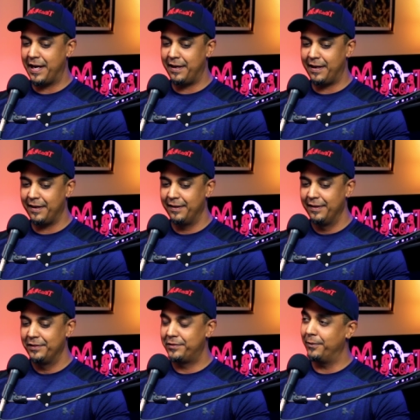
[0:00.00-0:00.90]
got a.
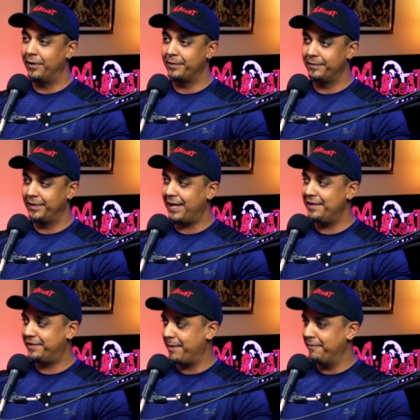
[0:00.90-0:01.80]
So uh,
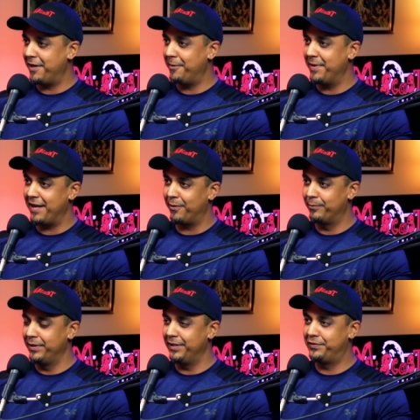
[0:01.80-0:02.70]
last time Venom had a really